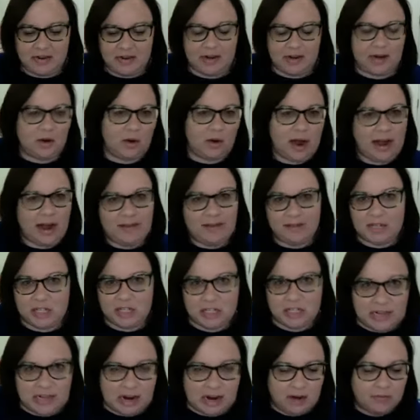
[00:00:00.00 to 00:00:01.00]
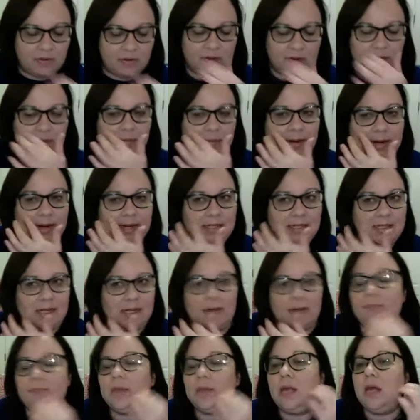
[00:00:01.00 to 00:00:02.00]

I don't have it just out for everybody to see.